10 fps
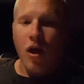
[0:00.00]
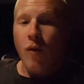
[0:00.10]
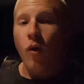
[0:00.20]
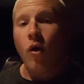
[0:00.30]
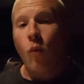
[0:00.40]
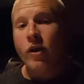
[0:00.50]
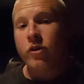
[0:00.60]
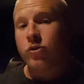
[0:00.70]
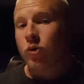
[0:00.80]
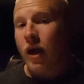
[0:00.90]
Well, when
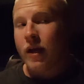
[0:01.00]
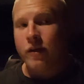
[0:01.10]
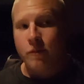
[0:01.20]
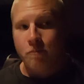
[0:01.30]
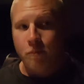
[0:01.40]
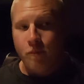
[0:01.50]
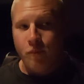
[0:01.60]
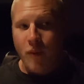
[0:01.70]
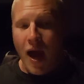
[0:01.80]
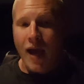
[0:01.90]
you're trying to
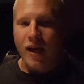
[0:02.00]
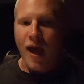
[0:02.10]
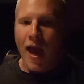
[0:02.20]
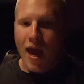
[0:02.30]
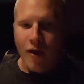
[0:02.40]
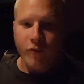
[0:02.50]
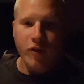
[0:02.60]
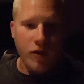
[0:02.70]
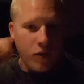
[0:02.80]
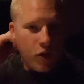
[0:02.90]
back a
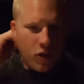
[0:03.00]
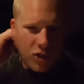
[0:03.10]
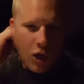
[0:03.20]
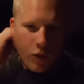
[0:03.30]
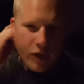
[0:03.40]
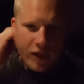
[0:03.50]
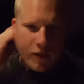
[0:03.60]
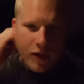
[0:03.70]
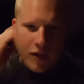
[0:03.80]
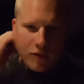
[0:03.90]
heavy
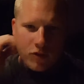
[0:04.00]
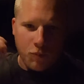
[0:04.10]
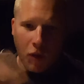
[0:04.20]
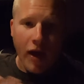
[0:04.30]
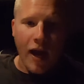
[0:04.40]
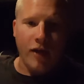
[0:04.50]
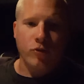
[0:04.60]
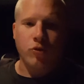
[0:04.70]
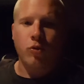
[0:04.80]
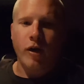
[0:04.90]
loaded spread
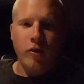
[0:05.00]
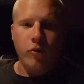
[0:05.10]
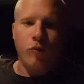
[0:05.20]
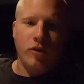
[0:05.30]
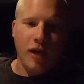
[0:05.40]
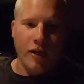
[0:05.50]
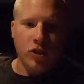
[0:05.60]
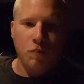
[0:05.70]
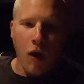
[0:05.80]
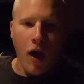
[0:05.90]
axle trailer into a tight
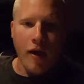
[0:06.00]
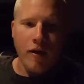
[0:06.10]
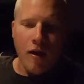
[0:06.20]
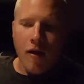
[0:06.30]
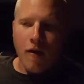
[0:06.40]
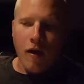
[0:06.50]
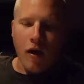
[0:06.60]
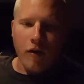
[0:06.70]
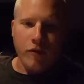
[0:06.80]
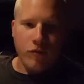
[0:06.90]
spot,
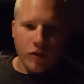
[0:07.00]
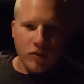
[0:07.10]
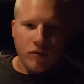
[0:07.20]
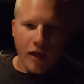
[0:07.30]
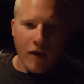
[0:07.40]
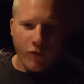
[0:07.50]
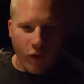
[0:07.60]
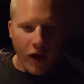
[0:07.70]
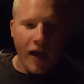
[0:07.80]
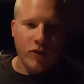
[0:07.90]
that
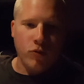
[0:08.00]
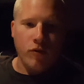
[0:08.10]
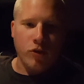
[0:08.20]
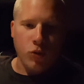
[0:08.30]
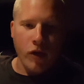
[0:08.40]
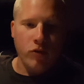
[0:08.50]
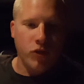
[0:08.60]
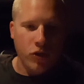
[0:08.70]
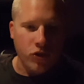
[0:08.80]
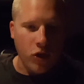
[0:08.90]
front axle in the trailer is
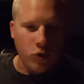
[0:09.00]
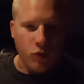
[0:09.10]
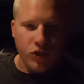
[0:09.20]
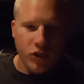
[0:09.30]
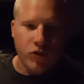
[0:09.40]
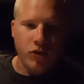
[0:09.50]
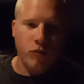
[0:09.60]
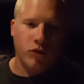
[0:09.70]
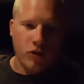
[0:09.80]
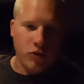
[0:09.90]
going to start to resist you.
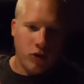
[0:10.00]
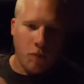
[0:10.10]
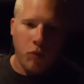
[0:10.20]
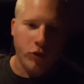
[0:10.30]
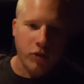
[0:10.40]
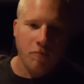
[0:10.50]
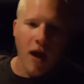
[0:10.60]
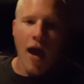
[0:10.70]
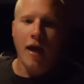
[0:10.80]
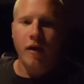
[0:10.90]
It's going to start pushing
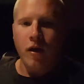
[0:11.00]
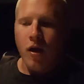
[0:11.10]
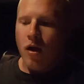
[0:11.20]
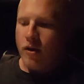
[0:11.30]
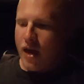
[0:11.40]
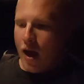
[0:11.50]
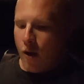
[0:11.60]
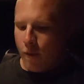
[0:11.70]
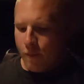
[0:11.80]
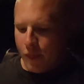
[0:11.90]
back.
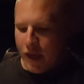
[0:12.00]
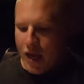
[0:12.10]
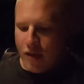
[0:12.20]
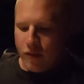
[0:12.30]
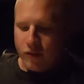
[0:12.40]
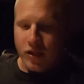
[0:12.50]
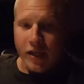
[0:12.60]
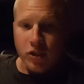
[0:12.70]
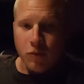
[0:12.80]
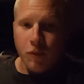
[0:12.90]
Now, in the
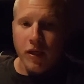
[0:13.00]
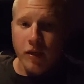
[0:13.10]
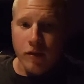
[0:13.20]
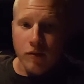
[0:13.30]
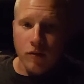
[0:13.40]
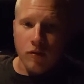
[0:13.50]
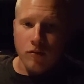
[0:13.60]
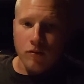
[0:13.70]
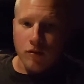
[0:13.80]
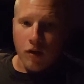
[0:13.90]
10-speed
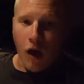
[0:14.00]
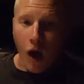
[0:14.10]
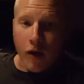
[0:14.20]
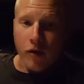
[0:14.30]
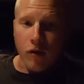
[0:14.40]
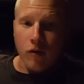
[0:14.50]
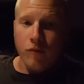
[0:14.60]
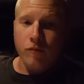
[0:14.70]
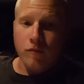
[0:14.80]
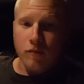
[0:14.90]
auto
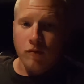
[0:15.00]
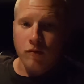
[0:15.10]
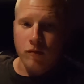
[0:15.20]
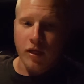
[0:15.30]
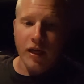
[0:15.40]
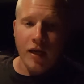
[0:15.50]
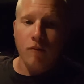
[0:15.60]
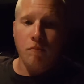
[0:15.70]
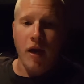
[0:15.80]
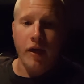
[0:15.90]
that
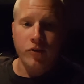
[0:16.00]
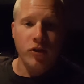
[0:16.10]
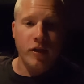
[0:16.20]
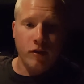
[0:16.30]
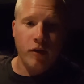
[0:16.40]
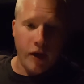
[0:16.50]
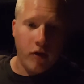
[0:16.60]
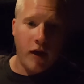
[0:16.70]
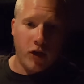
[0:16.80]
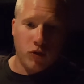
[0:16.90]
Eaton makes in the
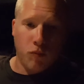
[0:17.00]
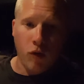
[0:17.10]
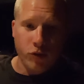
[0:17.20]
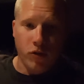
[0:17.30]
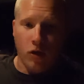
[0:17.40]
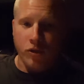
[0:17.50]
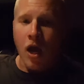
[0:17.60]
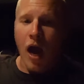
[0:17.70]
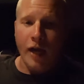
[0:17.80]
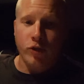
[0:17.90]
International Pro Stars,
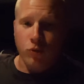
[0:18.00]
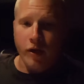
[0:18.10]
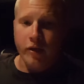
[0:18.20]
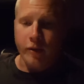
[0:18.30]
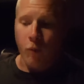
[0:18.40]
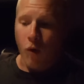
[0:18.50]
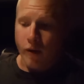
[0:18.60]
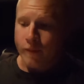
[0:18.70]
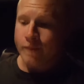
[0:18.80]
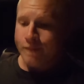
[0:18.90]
I trained in one.